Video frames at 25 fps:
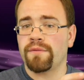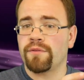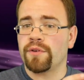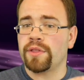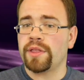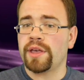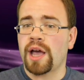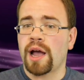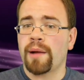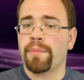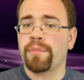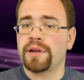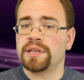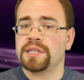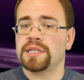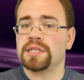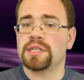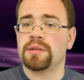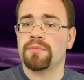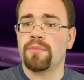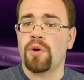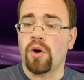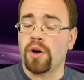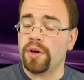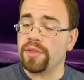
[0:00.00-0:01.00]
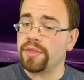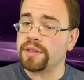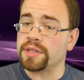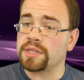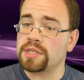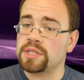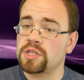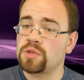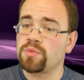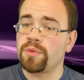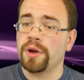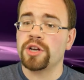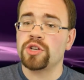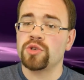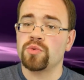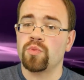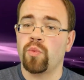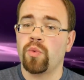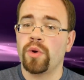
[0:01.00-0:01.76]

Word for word: for the operating system on the Switch,